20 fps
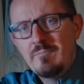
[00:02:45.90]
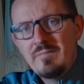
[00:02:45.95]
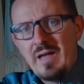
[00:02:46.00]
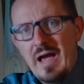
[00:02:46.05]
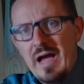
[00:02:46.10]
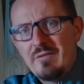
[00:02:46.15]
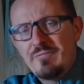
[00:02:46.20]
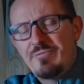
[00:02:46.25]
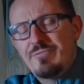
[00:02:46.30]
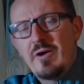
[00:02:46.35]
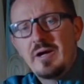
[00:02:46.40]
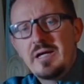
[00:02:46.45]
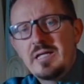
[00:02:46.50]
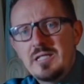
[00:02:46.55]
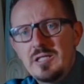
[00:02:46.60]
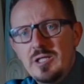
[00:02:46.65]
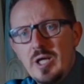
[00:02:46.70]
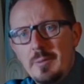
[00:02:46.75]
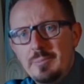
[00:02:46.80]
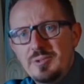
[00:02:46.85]
and find
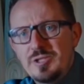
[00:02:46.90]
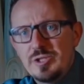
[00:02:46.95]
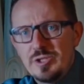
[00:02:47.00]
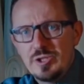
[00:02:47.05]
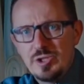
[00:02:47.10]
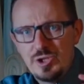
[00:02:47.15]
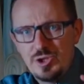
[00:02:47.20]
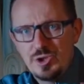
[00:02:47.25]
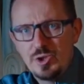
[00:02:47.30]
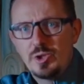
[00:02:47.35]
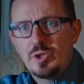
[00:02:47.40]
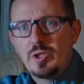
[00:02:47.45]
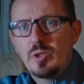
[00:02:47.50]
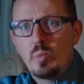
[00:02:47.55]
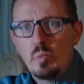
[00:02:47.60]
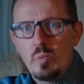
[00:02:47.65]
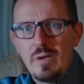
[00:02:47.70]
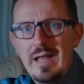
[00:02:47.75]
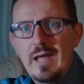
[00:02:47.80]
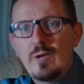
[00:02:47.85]
the option shutter
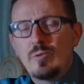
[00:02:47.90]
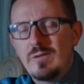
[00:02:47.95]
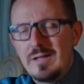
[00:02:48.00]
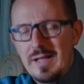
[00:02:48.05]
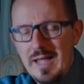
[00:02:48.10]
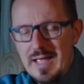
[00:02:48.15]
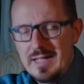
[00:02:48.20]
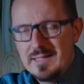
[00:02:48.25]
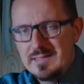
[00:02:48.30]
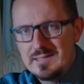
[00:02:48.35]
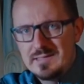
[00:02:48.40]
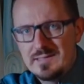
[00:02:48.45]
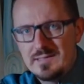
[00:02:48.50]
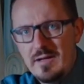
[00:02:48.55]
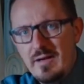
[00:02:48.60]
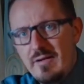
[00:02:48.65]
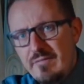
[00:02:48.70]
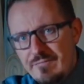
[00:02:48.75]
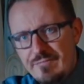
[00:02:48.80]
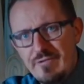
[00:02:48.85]
without lens.
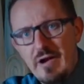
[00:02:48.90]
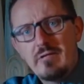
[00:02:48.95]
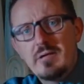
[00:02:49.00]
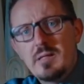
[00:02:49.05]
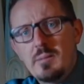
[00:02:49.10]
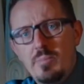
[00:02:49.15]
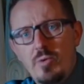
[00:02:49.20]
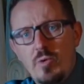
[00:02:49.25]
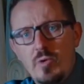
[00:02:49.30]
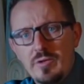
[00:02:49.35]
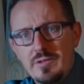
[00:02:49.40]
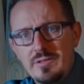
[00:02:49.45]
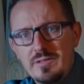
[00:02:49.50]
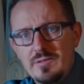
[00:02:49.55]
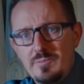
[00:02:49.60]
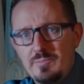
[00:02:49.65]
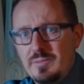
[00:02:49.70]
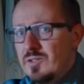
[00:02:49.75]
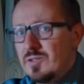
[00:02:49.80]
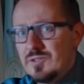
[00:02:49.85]
Very
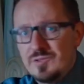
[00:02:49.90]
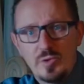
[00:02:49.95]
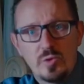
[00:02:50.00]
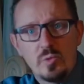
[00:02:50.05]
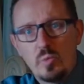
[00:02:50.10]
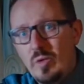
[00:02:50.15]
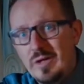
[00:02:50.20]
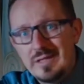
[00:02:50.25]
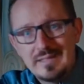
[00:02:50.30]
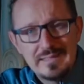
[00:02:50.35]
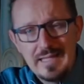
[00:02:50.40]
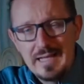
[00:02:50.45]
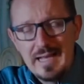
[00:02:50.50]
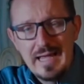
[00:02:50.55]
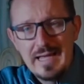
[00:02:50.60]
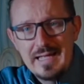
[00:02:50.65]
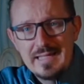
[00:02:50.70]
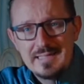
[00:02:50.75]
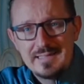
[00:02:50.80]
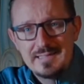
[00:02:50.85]
important, because otherwise the
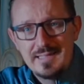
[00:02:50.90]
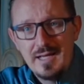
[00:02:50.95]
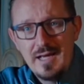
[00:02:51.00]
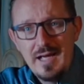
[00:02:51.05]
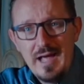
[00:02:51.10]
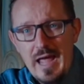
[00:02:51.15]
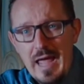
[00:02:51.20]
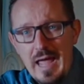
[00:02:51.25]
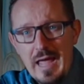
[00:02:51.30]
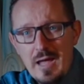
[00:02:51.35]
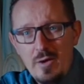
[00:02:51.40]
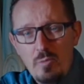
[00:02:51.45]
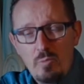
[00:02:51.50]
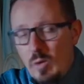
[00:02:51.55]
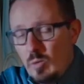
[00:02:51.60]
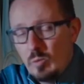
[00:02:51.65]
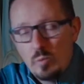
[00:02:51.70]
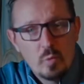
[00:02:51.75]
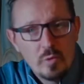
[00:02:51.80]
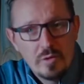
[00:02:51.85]
lens
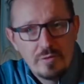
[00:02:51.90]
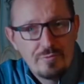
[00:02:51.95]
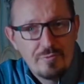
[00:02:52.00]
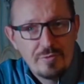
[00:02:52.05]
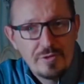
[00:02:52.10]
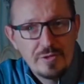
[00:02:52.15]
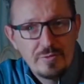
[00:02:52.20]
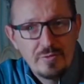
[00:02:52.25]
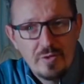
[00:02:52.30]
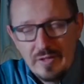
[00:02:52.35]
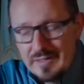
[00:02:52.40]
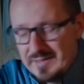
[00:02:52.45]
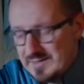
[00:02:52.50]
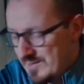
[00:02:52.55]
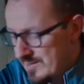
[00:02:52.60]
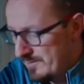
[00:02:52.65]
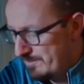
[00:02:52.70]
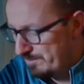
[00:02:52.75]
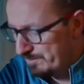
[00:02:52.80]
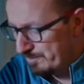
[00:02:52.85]
won't work for you
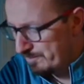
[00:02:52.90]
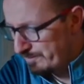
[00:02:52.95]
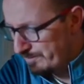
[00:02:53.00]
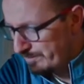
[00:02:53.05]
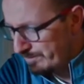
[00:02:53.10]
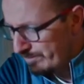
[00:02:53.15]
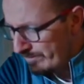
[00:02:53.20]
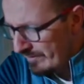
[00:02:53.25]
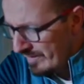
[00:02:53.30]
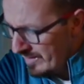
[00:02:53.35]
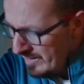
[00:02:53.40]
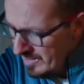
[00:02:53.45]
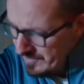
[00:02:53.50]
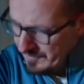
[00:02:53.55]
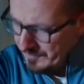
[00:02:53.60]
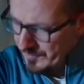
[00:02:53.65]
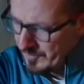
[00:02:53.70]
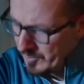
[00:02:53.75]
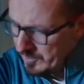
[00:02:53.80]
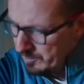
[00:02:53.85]
guys. The
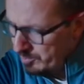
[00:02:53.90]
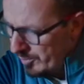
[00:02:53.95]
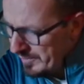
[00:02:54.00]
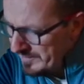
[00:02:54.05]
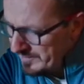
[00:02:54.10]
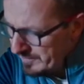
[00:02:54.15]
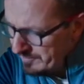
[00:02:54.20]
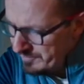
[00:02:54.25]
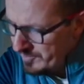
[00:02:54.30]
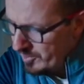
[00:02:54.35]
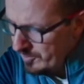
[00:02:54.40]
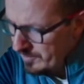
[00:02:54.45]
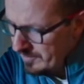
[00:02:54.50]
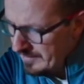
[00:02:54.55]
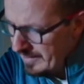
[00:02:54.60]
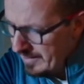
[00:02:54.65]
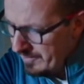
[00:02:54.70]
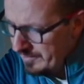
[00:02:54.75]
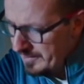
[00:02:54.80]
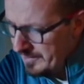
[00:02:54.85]
third point I've noted
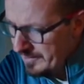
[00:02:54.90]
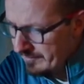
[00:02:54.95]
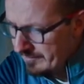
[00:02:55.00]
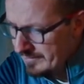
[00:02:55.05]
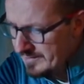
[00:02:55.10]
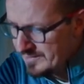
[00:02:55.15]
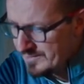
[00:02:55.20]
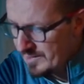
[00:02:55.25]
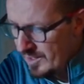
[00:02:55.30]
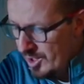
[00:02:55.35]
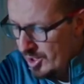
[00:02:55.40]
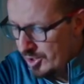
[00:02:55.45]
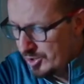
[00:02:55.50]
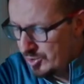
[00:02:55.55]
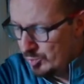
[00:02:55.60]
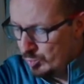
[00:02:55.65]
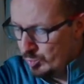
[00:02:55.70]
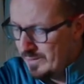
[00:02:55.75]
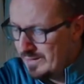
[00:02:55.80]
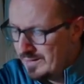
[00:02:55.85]
down here is
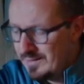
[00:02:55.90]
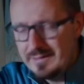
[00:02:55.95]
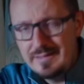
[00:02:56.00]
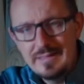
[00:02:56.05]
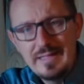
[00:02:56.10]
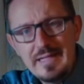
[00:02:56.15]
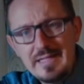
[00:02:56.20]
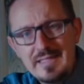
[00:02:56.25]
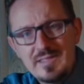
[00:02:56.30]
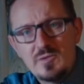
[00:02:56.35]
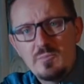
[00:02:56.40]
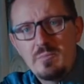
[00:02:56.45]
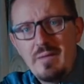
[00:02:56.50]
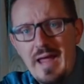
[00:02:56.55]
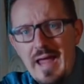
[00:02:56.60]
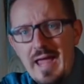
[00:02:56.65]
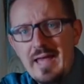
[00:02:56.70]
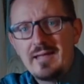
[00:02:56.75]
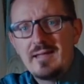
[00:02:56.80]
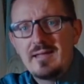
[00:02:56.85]
you will need some
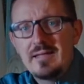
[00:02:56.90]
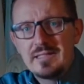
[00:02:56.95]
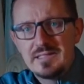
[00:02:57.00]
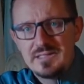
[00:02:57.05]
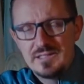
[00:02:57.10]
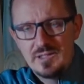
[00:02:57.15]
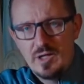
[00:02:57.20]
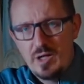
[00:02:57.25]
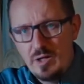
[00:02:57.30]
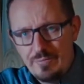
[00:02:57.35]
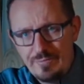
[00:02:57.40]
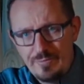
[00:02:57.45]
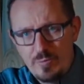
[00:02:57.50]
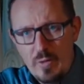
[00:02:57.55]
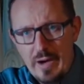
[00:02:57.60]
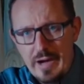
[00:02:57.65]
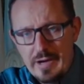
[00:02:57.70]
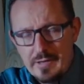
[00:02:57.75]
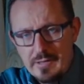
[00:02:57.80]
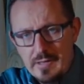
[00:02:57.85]
editing
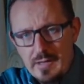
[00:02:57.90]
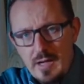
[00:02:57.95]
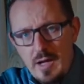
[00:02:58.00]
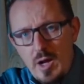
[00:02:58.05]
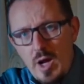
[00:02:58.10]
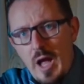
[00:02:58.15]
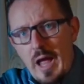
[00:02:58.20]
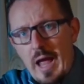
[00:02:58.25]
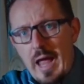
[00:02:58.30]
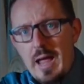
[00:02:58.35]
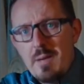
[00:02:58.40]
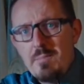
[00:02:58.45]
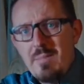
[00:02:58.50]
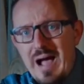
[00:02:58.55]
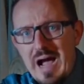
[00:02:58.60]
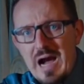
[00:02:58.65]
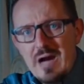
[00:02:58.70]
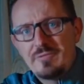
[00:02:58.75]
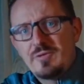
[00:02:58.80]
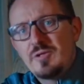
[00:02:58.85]
software
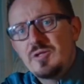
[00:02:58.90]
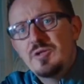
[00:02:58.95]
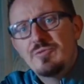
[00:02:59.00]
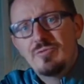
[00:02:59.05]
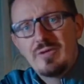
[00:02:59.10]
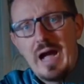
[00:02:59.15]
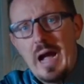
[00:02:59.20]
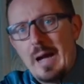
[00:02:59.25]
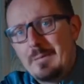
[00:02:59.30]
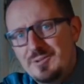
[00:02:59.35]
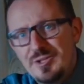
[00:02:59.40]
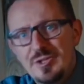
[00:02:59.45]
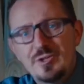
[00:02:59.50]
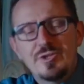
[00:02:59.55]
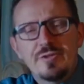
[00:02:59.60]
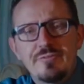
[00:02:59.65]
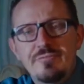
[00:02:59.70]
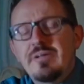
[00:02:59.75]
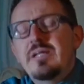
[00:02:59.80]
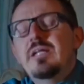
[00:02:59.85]
after you've captured
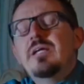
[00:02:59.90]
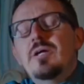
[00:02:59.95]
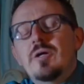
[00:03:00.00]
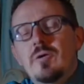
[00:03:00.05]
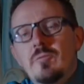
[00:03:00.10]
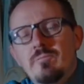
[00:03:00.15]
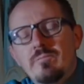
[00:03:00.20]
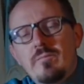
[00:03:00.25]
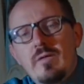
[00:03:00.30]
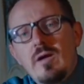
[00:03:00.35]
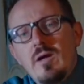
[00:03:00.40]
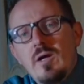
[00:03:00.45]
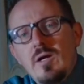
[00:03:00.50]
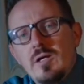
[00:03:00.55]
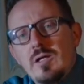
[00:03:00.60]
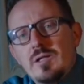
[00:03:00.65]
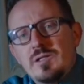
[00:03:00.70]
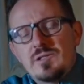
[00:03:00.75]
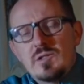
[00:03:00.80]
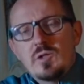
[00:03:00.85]
your video.
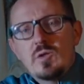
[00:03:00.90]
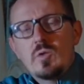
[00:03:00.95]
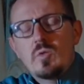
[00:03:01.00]
So